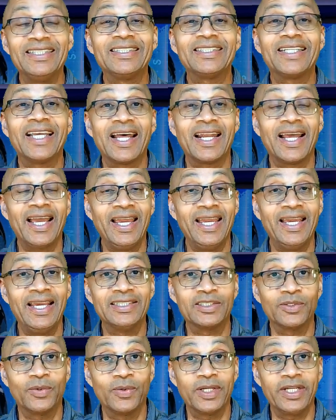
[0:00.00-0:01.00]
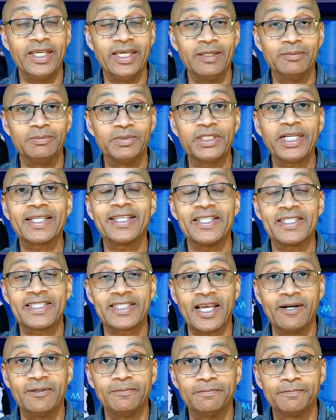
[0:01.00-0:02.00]
He's got hands on him. Check
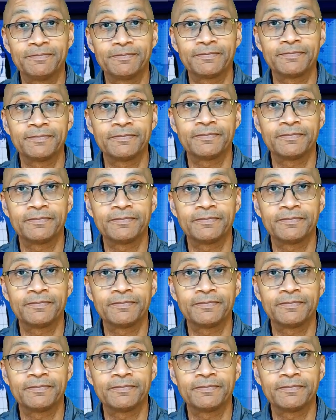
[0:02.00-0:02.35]
this out.